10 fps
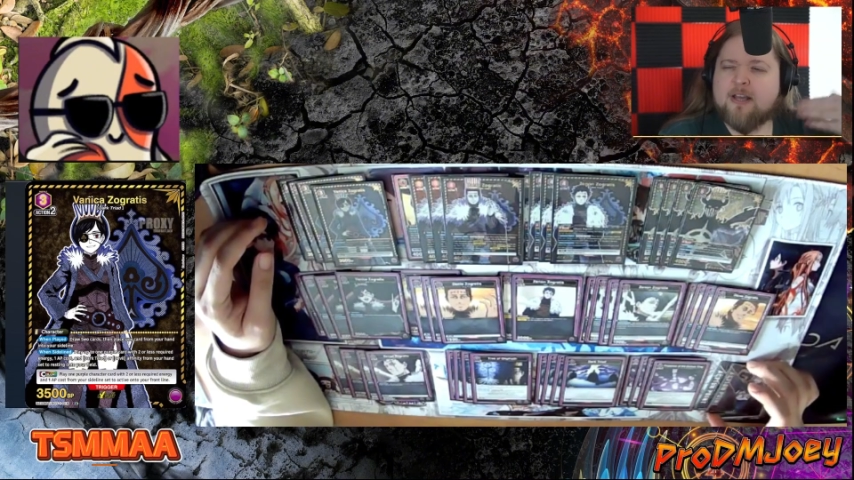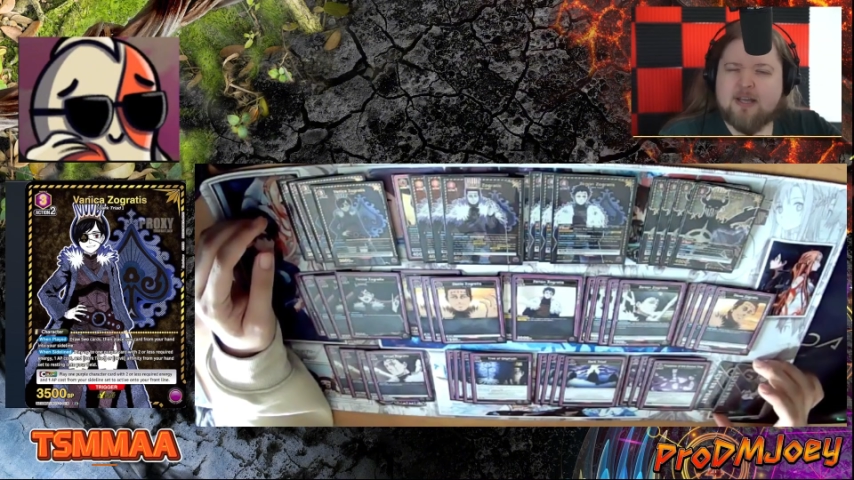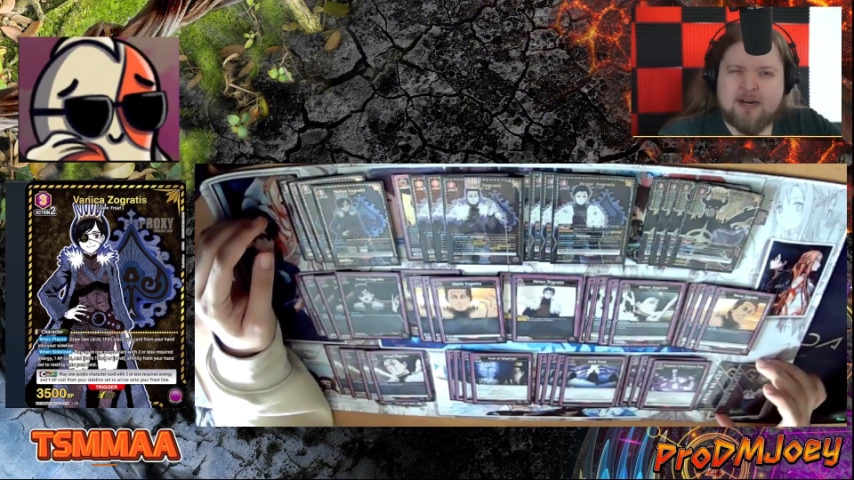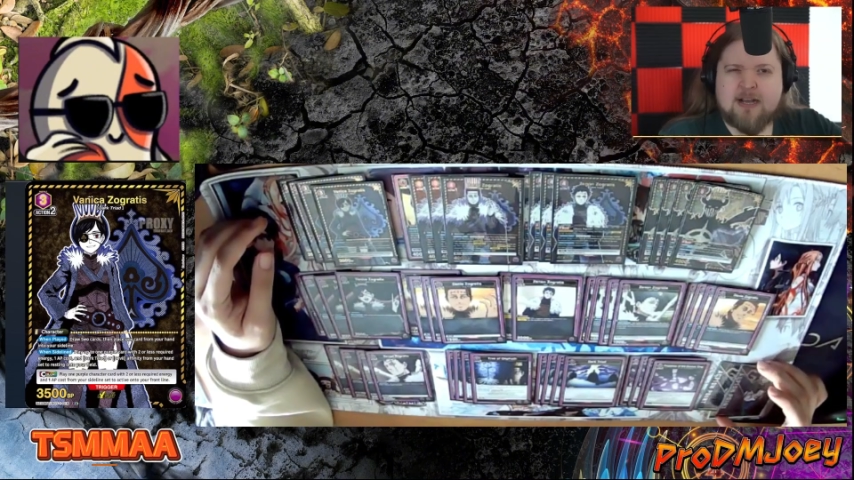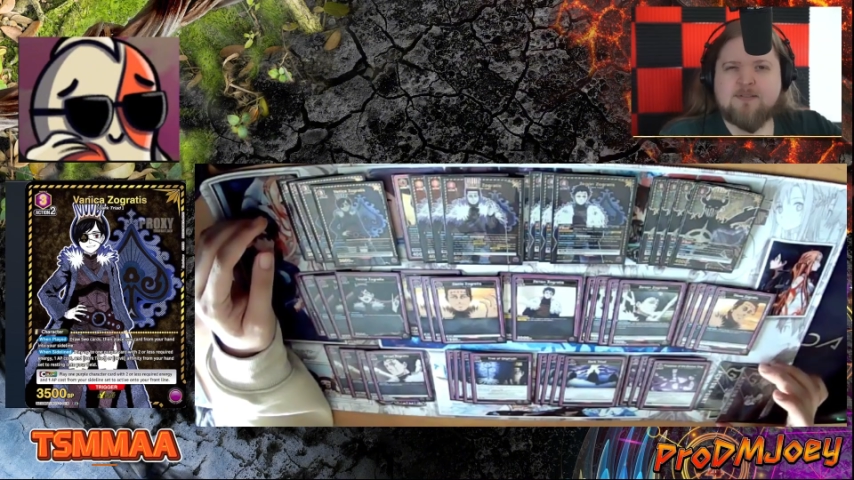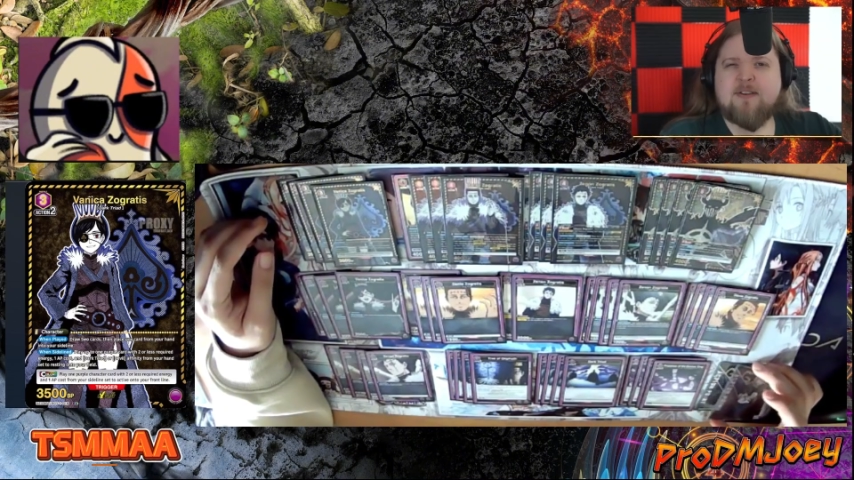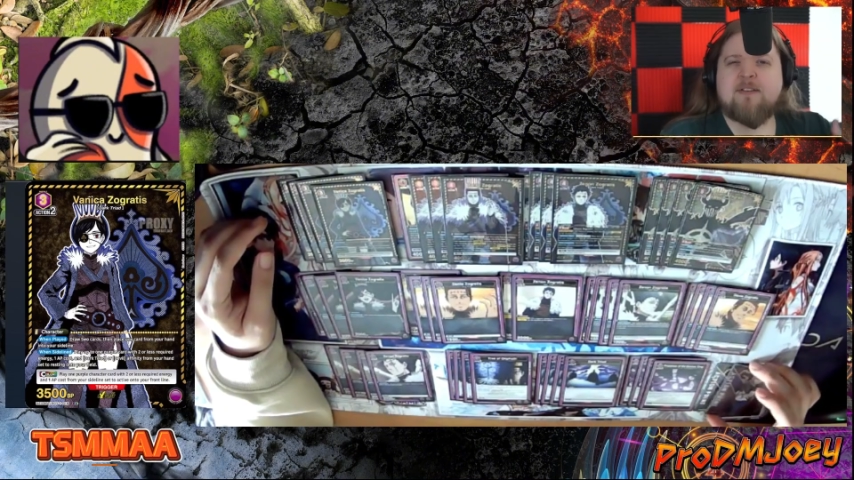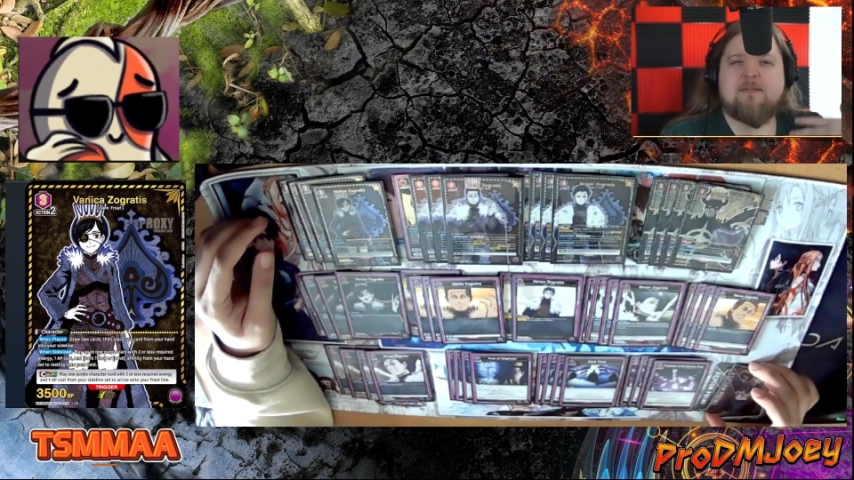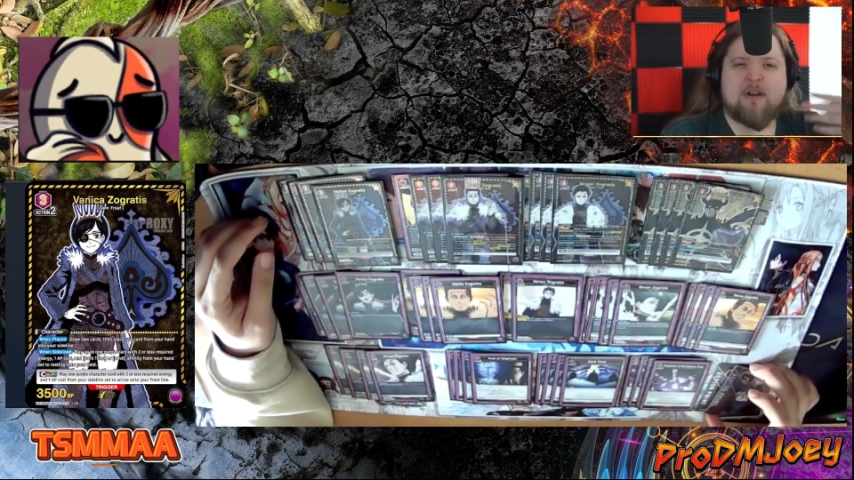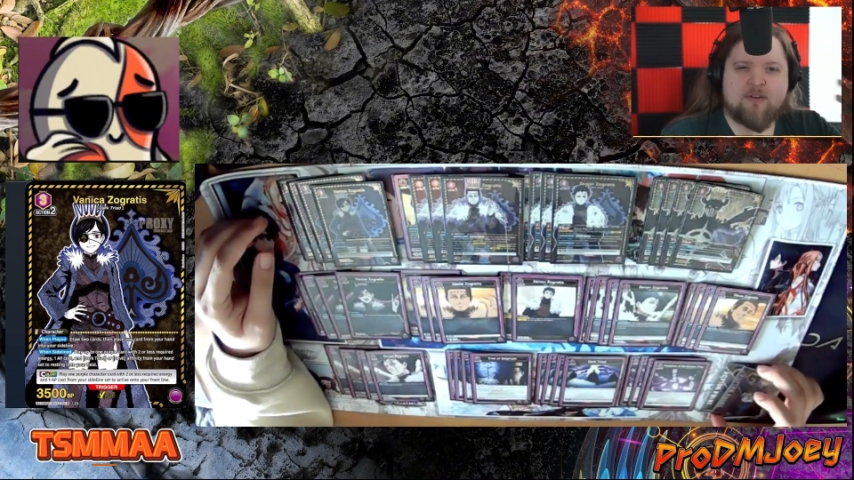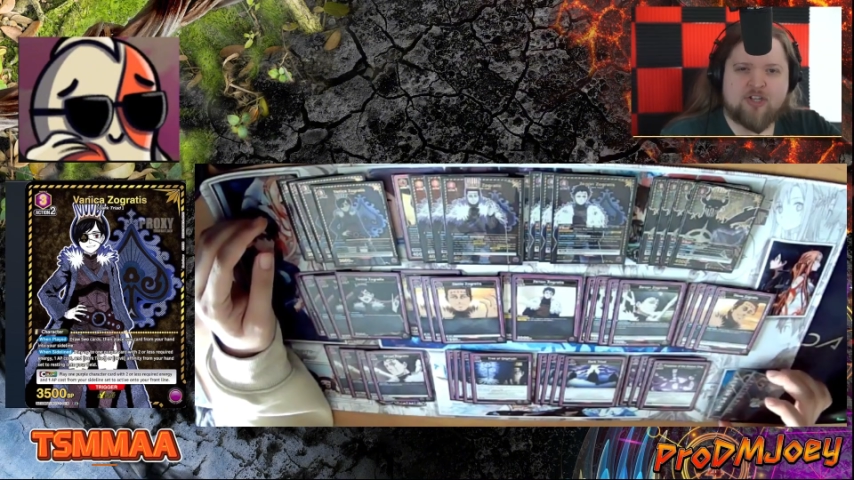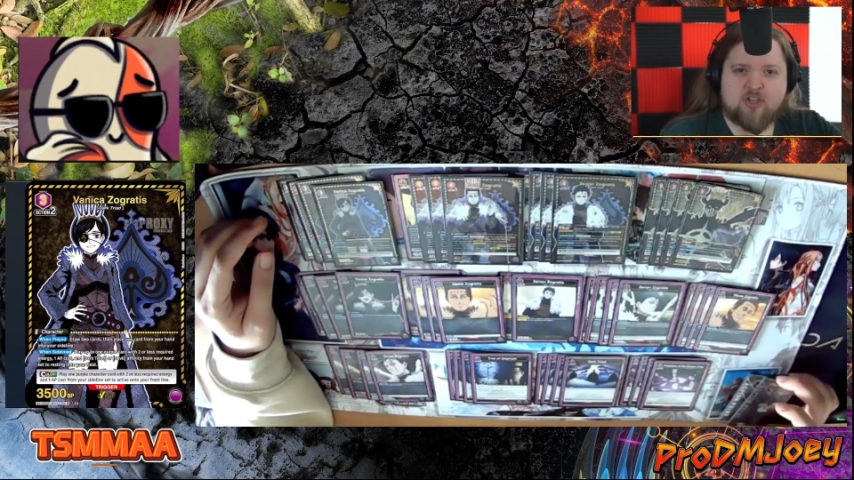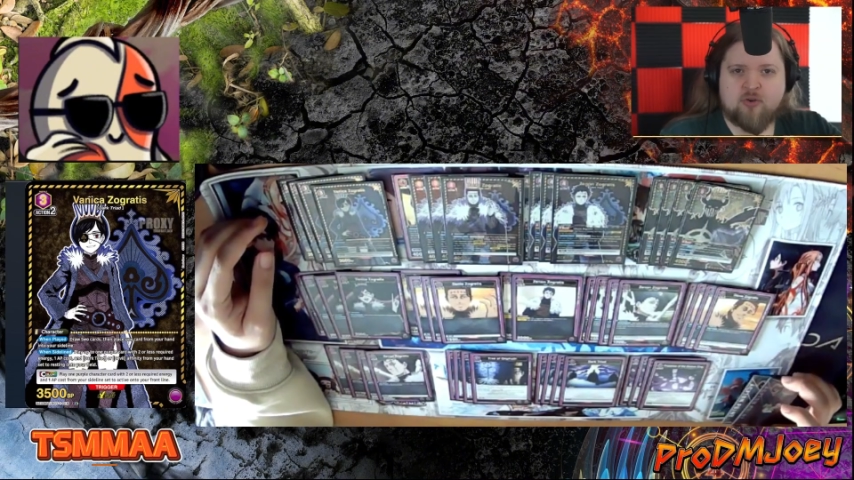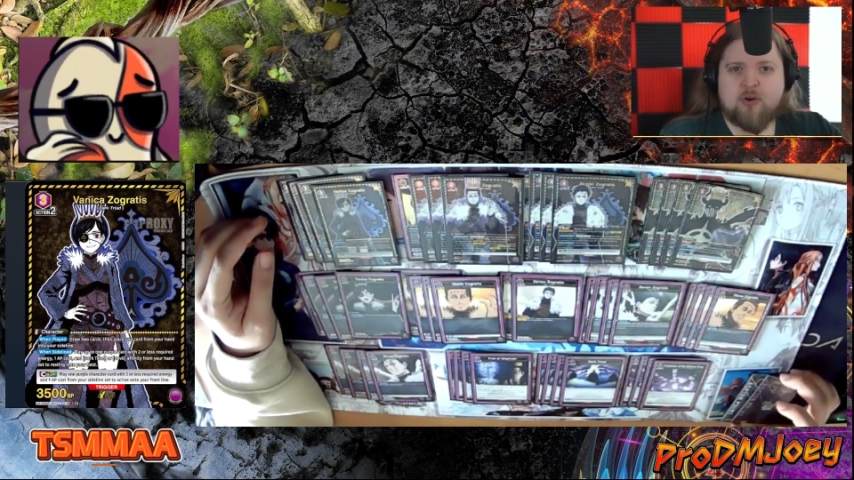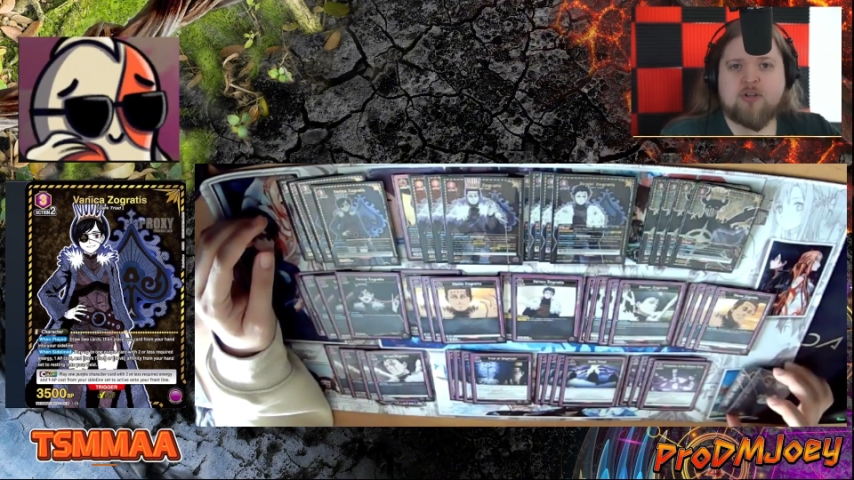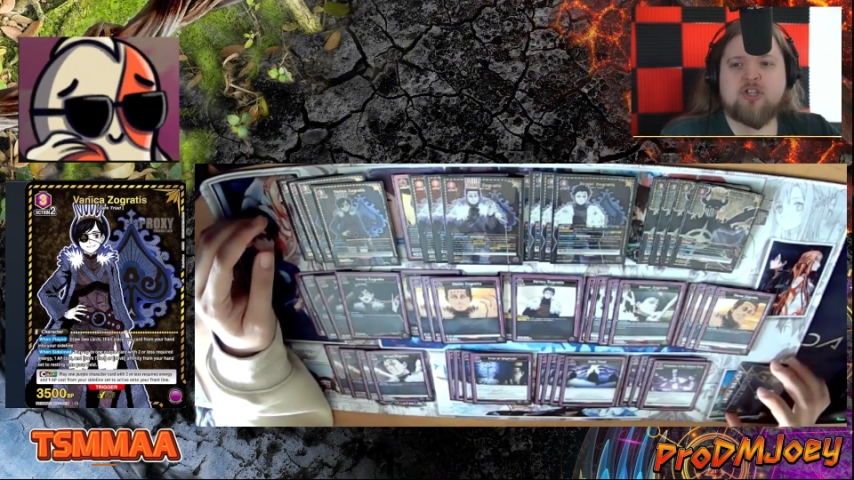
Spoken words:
can have a very strong